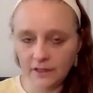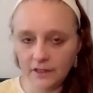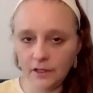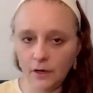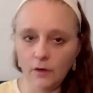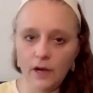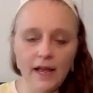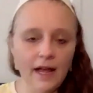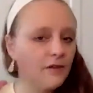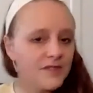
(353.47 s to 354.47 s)
I
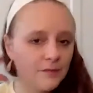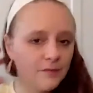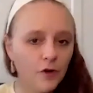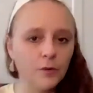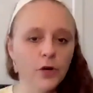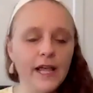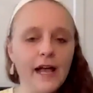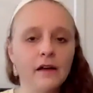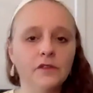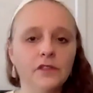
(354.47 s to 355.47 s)
have some vertebrae
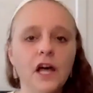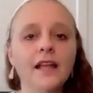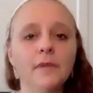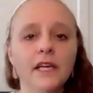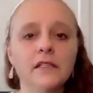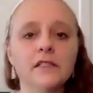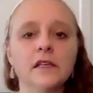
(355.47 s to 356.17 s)
out of alignment.